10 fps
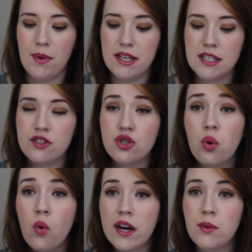It does
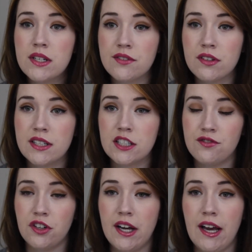21 different things
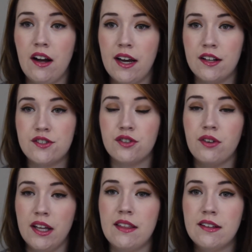for your hair, and it's a
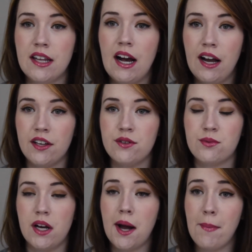great thing that I use
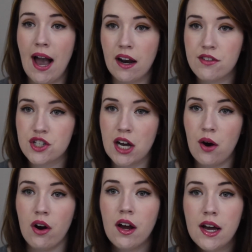when I come out of the
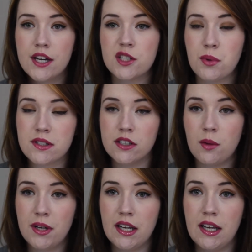shower. Spritz a
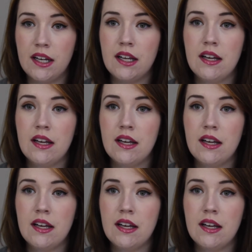little bit in.